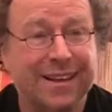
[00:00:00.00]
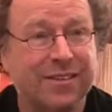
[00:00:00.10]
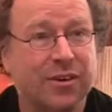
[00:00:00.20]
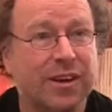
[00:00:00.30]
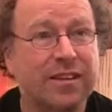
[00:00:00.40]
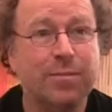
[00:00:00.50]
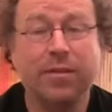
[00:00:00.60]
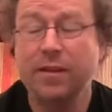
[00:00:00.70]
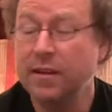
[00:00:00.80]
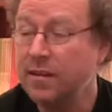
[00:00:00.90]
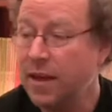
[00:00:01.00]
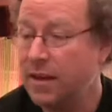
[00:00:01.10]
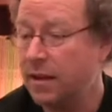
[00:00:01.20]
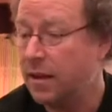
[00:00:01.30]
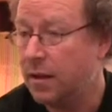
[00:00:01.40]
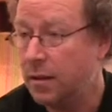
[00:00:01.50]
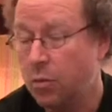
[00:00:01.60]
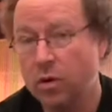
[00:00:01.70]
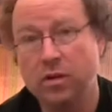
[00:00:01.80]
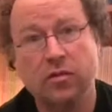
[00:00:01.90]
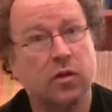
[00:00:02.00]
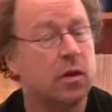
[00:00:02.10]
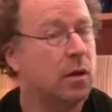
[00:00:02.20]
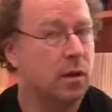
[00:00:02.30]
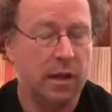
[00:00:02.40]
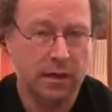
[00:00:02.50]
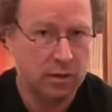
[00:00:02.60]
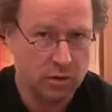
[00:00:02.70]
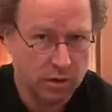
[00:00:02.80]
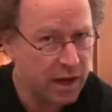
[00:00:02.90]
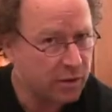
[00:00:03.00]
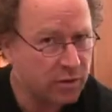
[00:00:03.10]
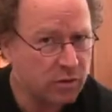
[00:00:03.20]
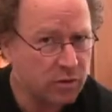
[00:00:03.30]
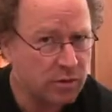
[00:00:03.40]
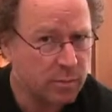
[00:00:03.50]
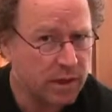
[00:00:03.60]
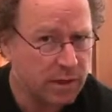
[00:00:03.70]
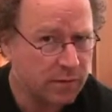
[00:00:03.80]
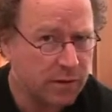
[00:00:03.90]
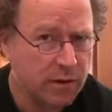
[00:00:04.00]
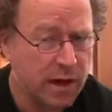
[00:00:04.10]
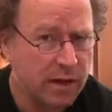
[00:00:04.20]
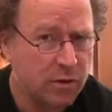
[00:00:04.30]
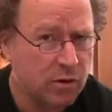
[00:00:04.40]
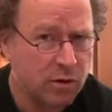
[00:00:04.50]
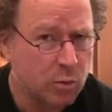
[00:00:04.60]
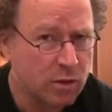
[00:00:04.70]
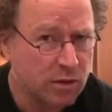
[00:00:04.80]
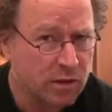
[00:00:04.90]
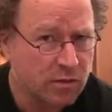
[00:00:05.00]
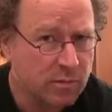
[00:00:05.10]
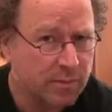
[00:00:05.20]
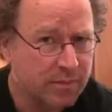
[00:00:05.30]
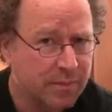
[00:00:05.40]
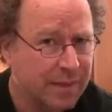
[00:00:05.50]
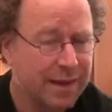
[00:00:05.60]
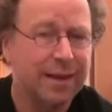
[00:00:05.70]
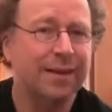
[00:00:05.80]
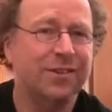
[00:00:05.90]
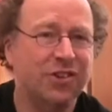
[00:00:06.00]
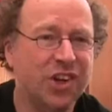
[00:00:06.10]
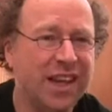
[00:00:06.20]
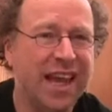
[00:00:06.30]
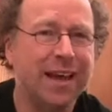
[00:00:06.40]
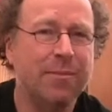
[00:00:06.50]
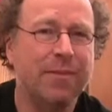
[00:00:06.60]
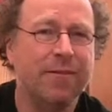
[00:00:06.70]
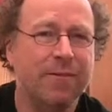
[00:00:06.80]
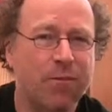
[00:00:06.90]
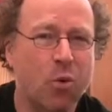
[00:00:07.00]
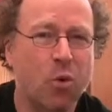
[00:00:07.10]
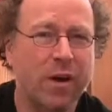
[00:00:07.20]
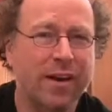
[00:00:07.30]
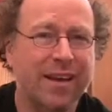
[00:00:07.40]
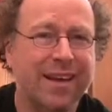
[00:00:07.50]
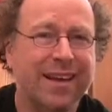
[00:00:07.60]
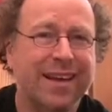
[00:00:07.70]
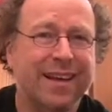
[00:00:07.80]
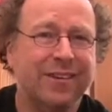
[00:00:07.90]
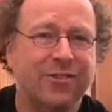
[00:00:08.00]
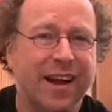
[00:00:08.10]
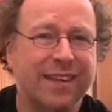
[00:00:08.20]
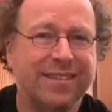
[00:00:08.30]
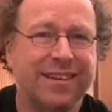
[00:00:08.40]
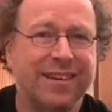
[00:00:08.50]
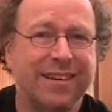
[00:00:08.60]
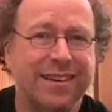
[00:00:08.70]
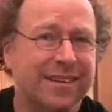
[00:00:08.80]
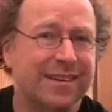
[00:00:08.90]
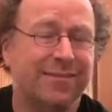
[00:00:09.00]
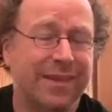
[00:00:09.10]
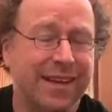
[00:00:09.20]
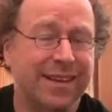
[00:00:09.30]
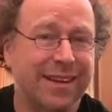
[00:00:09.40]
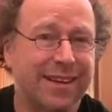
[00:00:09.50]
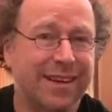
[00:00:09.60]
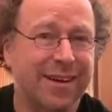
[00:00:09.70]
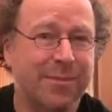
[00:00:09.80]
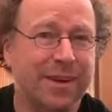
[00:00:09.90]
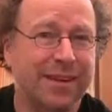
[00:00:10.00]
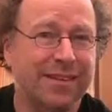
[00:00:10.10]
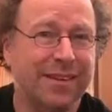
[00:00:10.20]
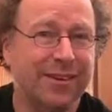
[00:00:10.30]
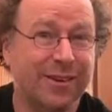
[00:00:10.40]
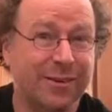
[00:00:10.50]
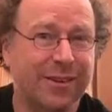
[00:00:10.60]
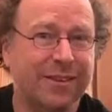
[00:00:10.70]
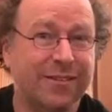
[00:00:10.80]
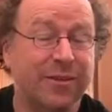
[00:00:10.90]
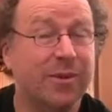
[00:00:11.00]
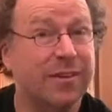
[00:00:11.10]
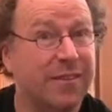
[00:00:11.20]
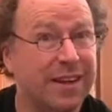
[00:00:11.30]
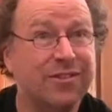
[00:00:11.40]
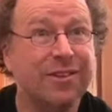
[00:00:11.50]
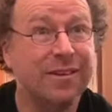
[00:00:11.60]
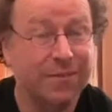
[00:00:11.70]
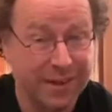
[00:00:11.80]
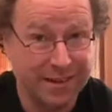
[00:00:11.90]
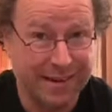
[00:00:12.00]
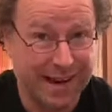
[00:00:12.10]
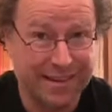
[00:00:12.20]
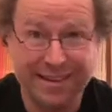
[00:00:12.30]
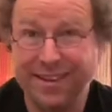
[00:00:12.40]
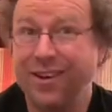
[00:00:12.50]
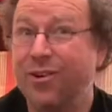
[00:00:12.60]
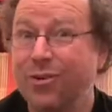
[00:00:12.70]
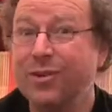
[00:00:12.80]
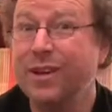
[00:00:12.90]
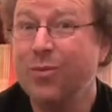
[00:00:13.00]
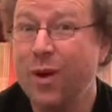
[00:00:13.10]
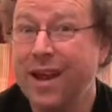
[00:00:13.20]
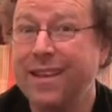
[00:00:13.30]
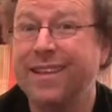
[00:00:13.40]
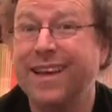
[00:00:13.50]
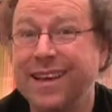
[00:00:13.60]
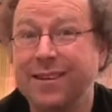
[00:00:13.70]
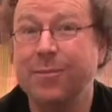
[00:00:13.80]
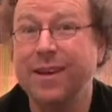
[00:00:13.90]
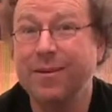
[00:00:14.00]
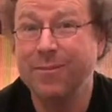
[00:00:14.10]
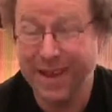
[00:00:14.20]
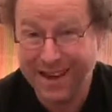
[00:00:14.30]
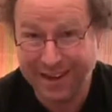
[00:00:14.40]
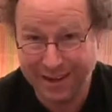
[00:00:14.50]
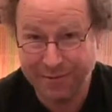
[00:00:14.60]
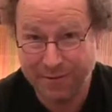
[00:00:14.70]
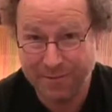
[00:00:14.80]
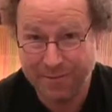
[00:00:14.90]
So his, his idea was good health insurance plans for the United Auto Workers, GM, Ford, Chrysler, and the other companies in the auto industry will eventually figure out that the only way that they can be competitive